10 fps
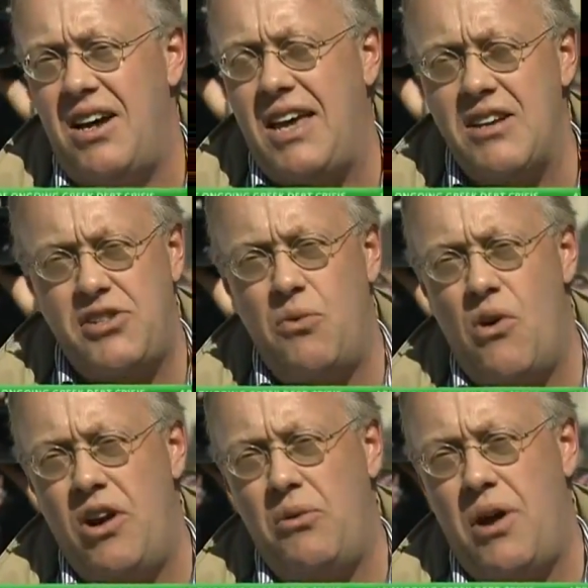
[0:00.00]
against the
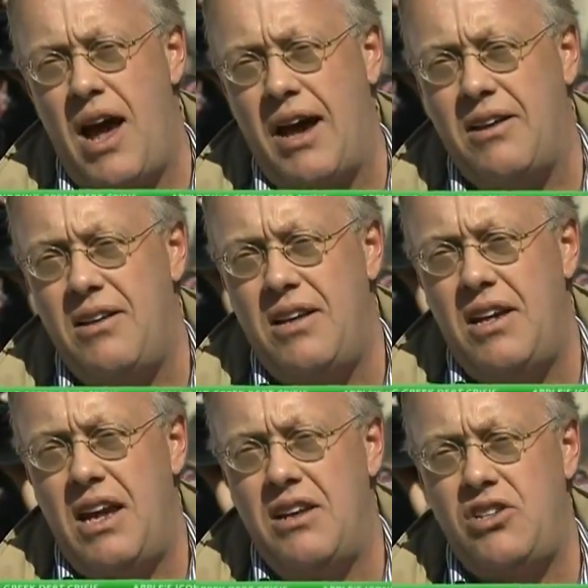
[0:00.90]
war in Iraq,
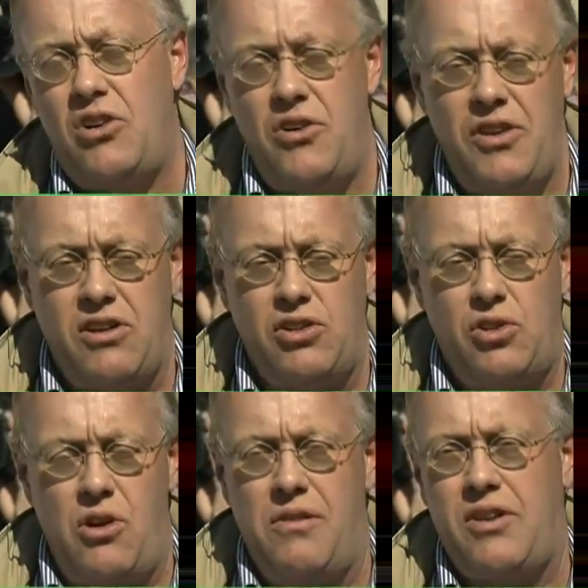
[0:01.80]
turn the
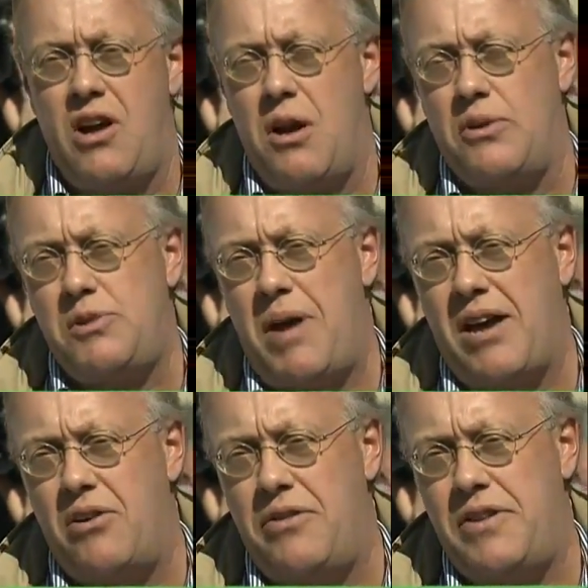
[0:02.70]
control of the Congress
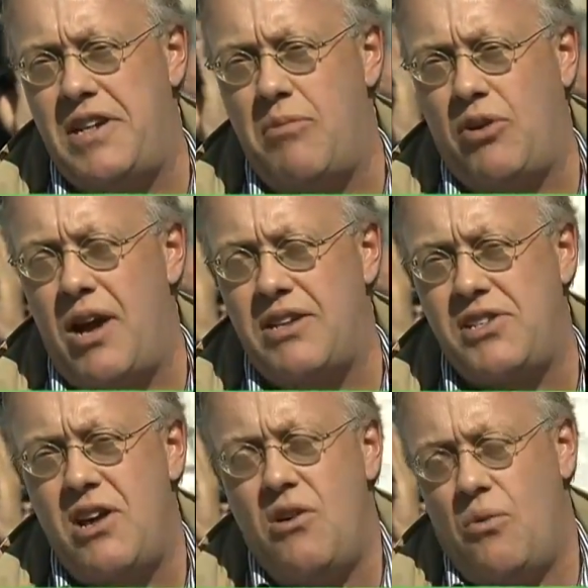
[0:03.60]
back over to the
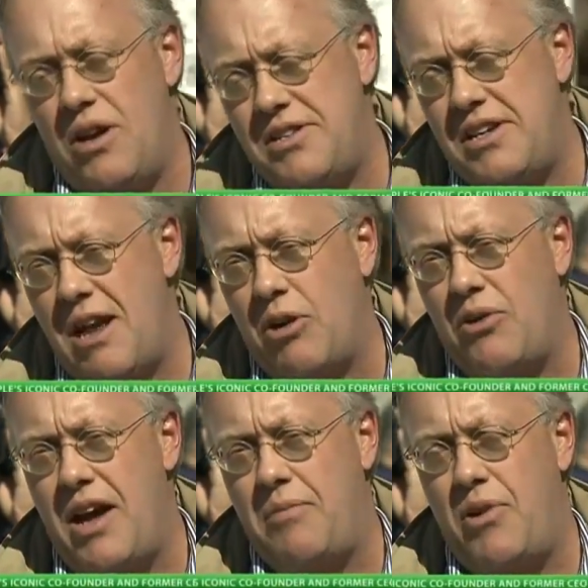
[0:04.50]
Democrats, what does the
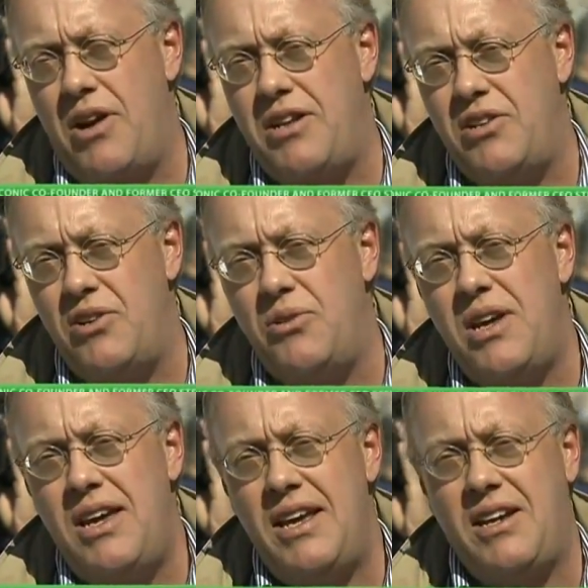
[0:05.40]
Democratic Party
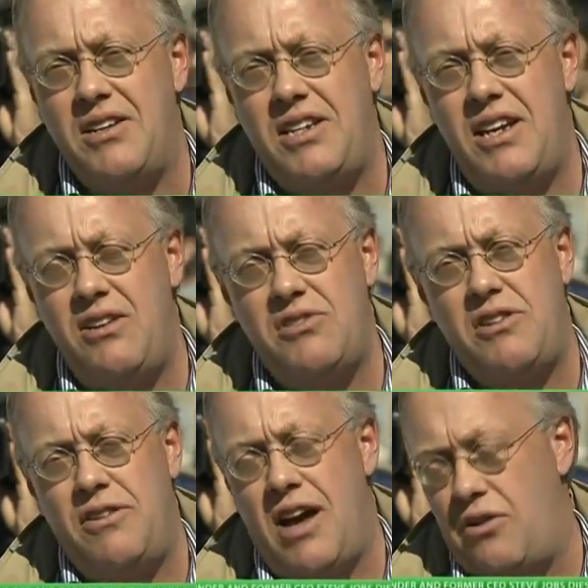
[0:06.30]
do? It
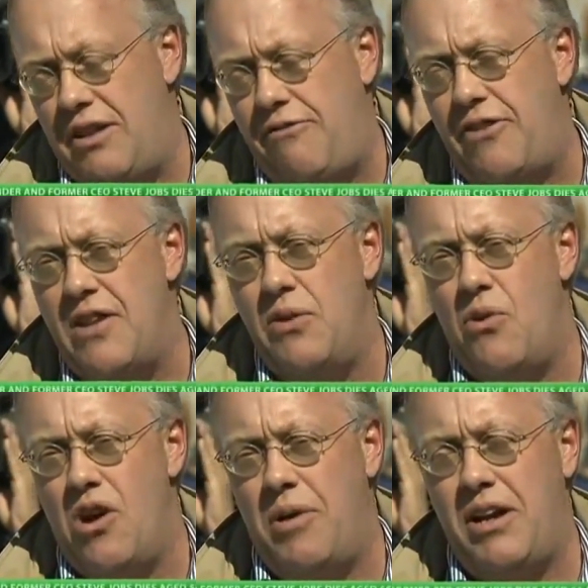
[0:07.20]
continues to not only fund
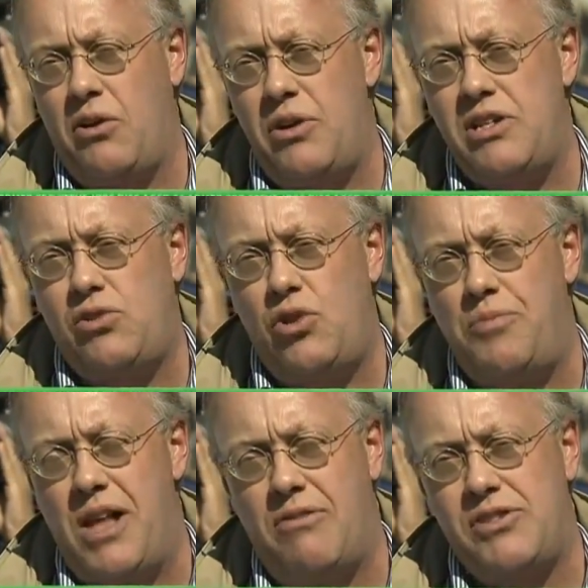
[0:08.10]
the war, but increase
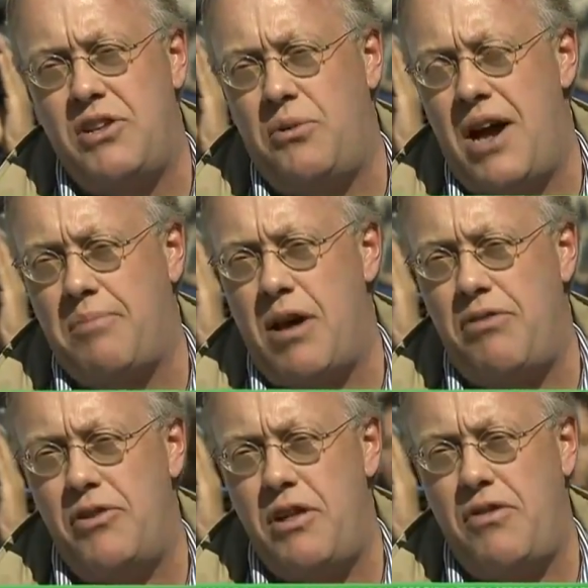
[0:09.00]
troop levels in Iraq
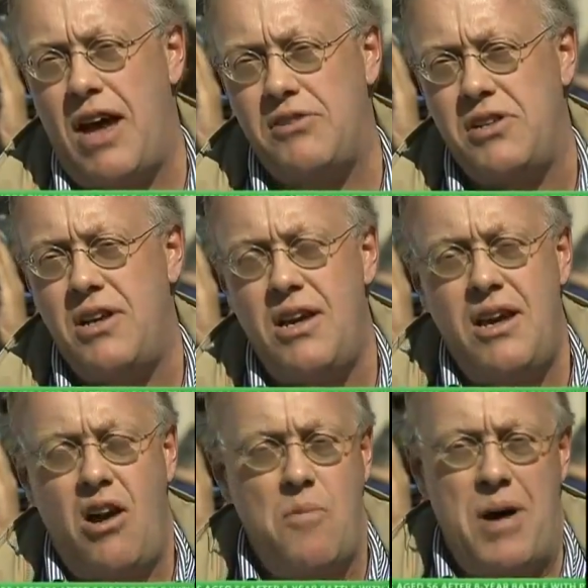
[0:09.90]
by 30,000.
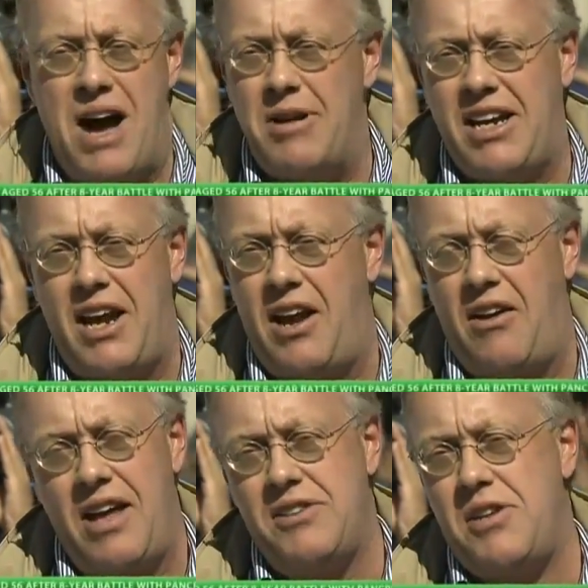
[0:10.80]

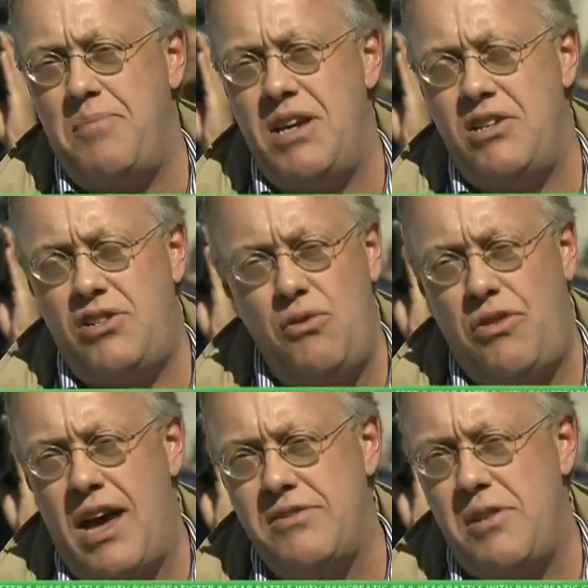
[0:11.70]
Obamacare ends up being
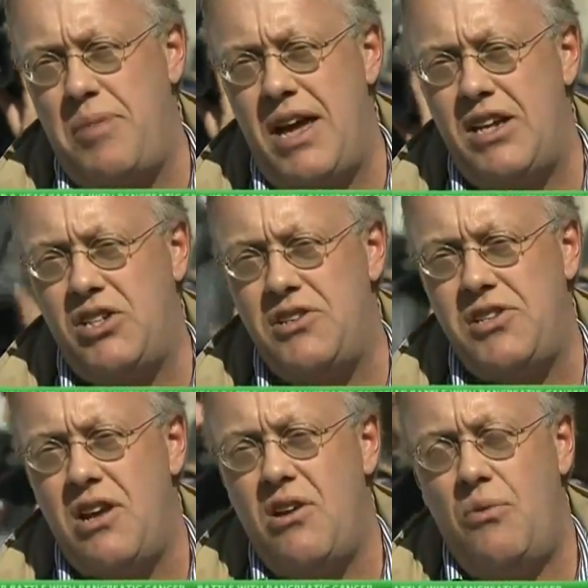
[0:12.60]
2,000
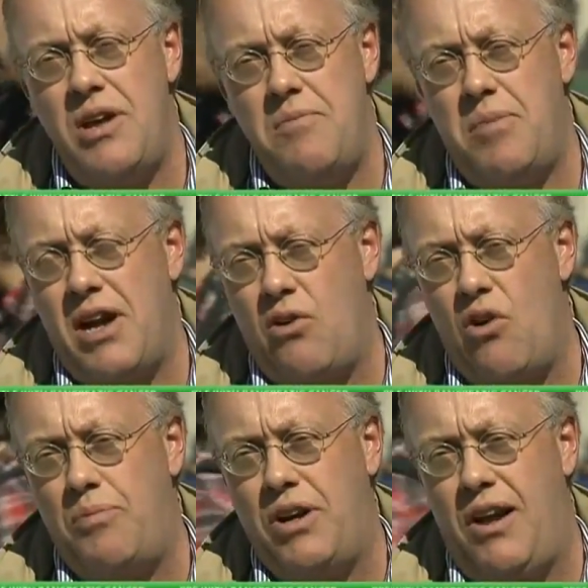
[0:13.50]
pages written by
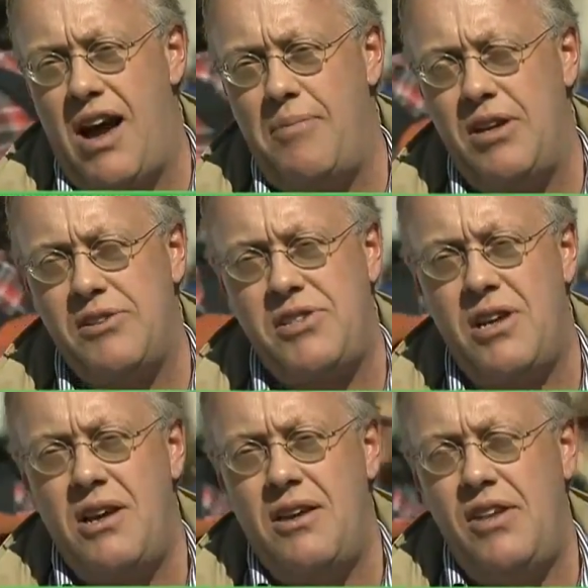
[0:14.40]
corporate
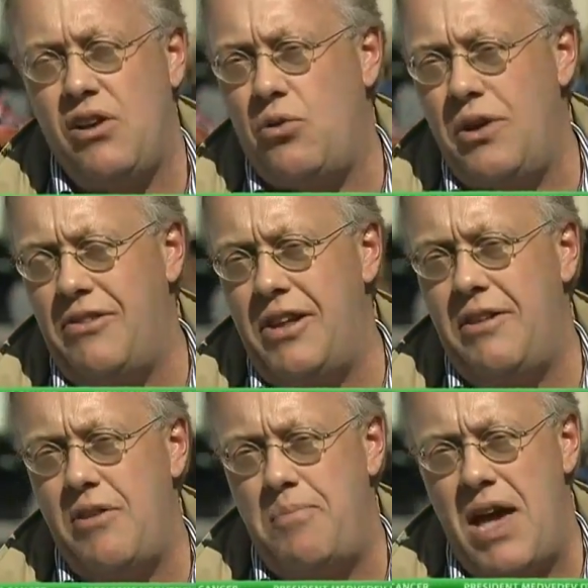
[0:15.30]
lobbyists the
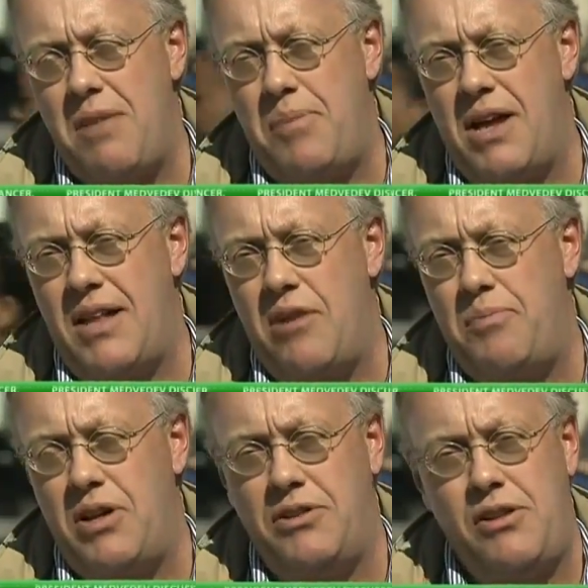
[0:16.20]
equivalent of the bank
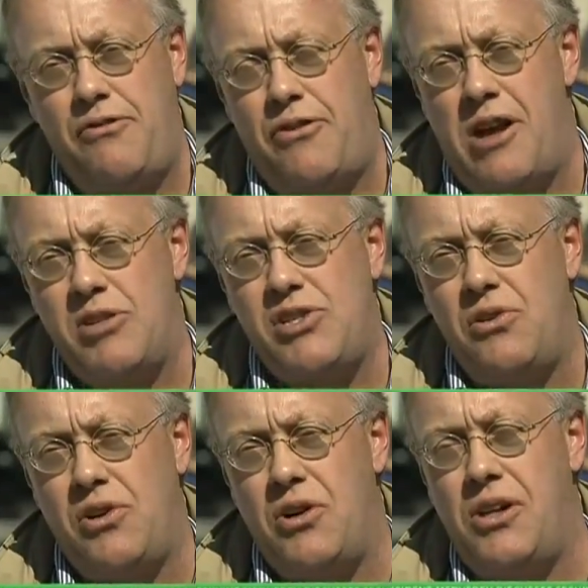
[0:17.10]
bailout bill to the
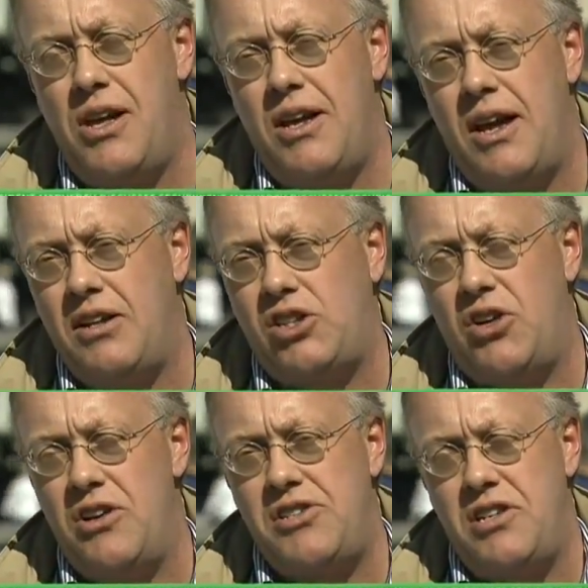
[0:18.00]
pharmaceutical and
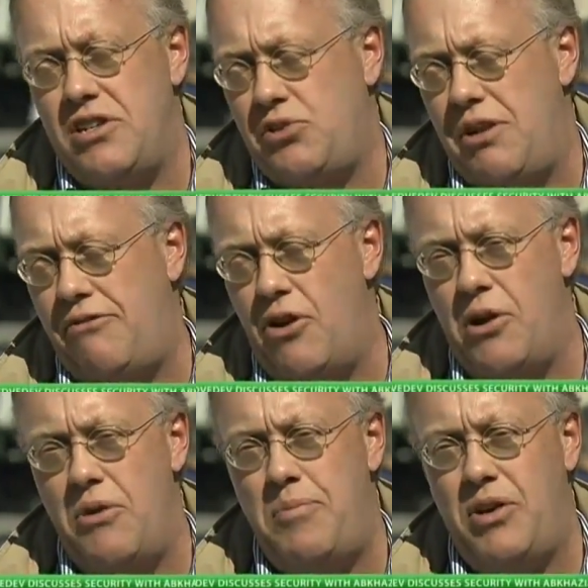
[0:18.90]
insurance industry,
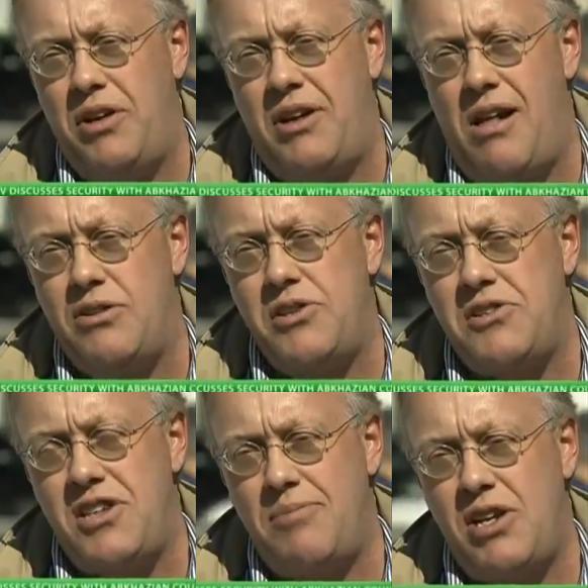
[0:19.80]
$400 billion
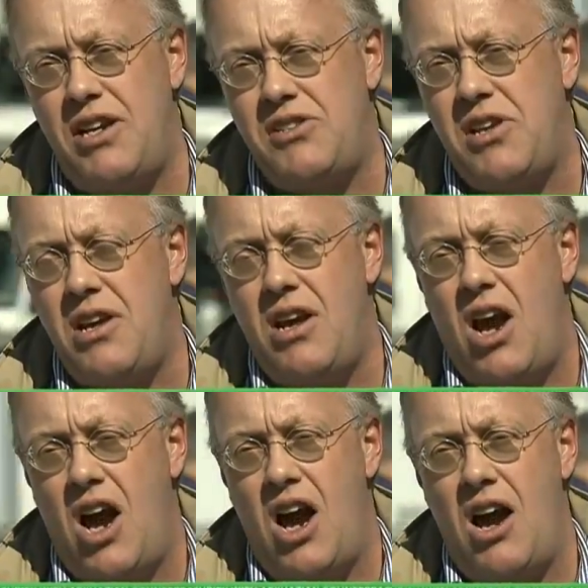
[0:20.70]
in subsidies.
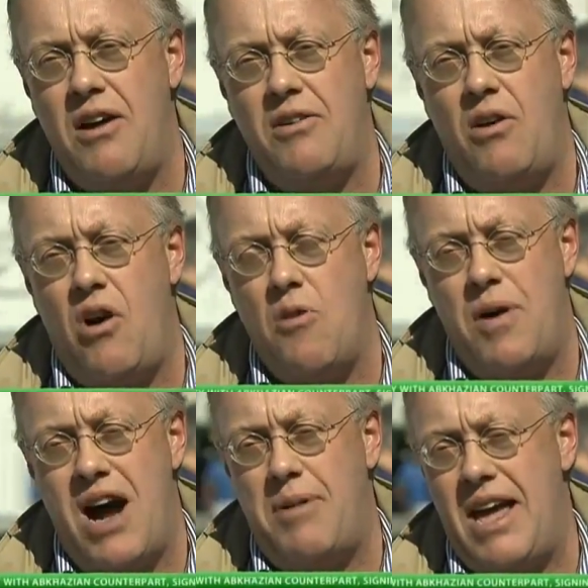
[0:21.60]

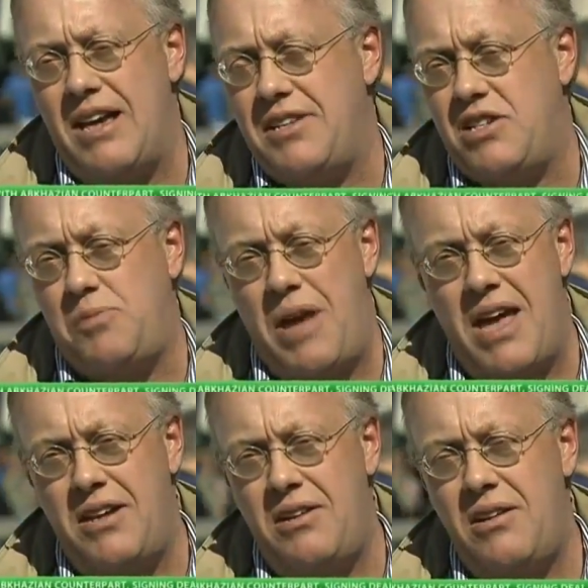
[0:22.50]
Obama has
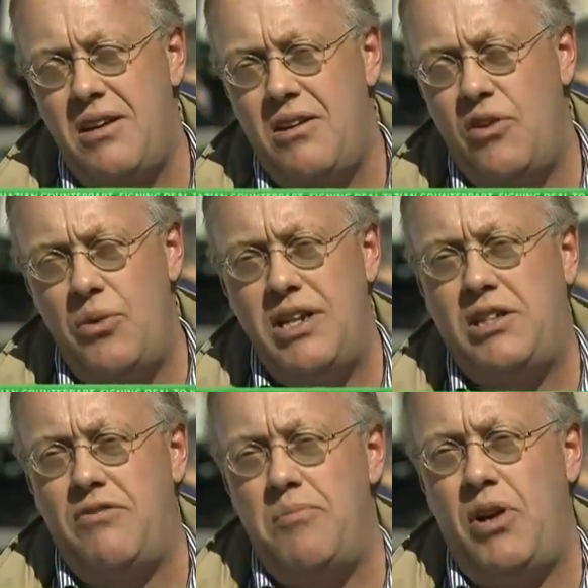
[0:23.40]
expanded the
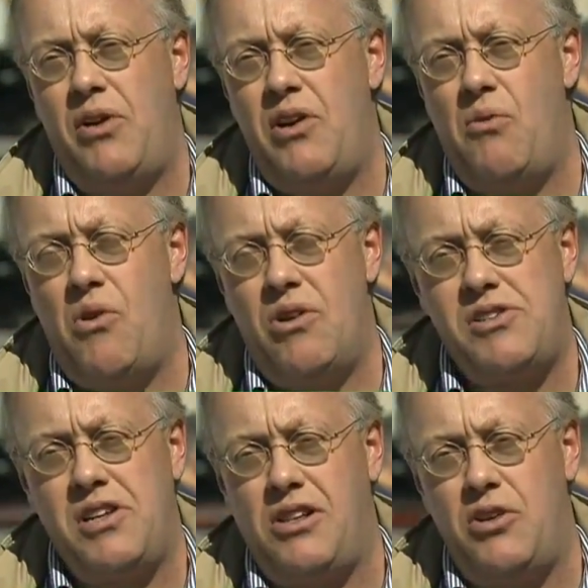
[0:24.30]
reach of imperial wars,